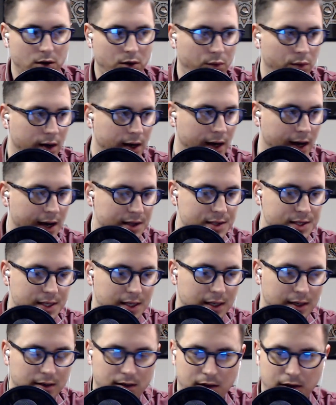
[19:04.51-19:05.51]

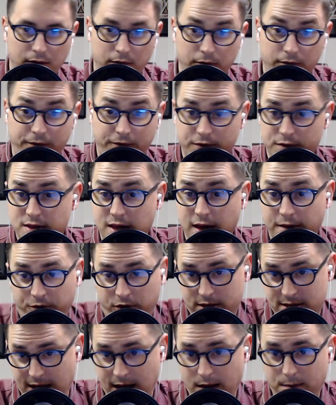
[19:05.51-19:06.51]
Whereas, say for
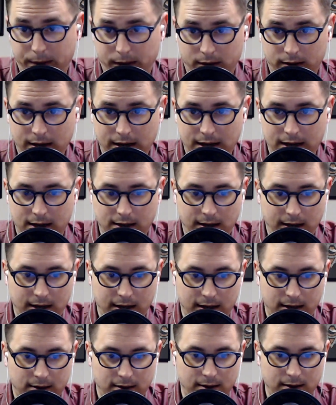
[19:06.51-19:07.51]
example, in
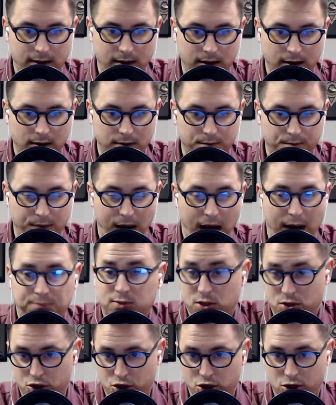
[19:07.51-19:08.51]
in in
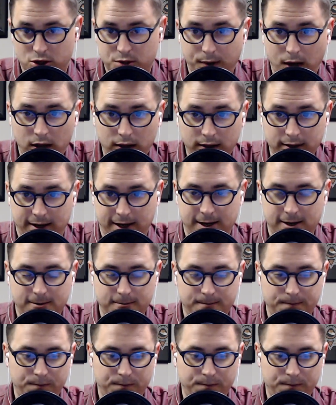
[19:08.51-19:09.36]
Baptist church polity,